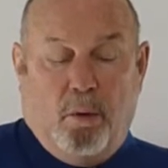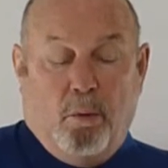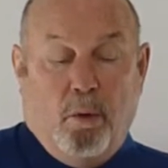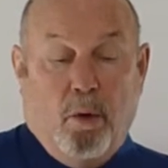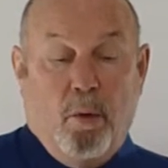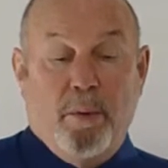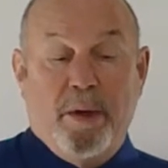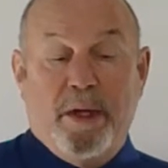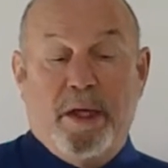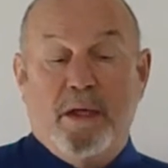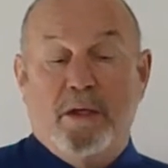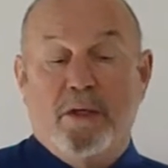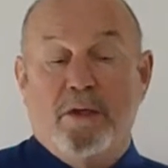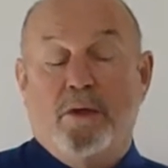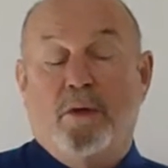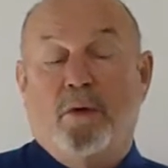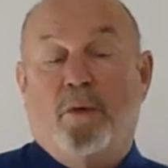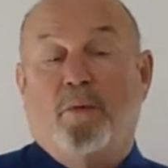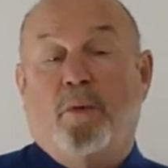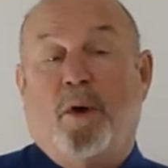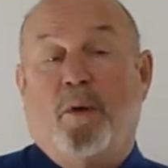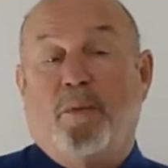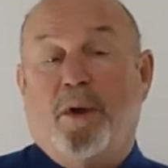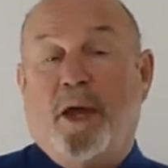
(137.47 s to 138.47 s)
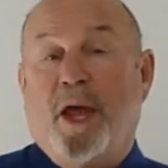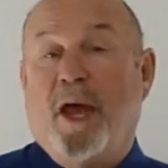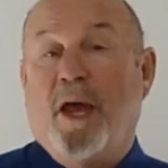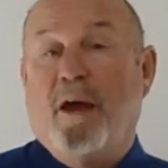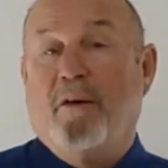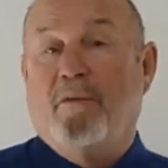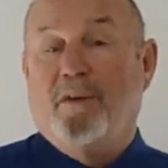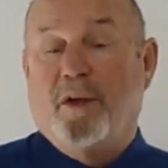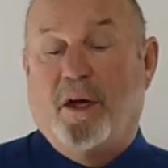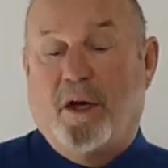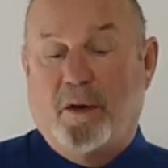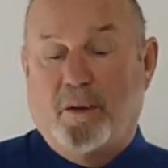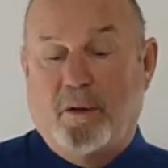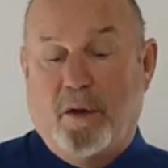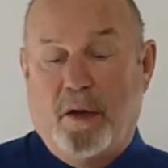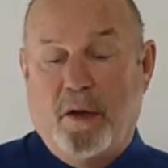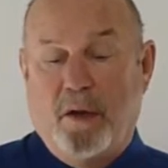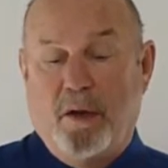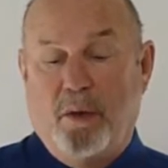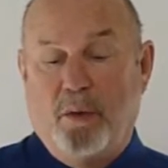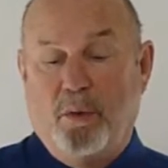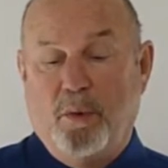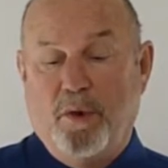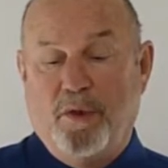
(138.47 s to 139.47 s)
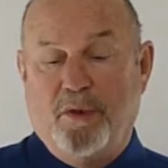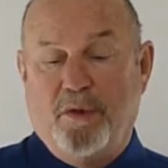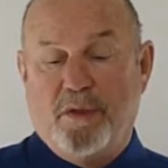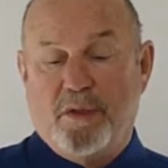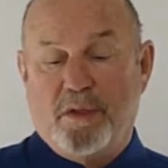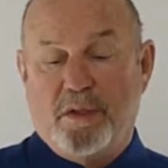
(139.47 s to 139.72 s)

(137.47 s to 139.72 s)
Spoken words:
What we can do and what we have done with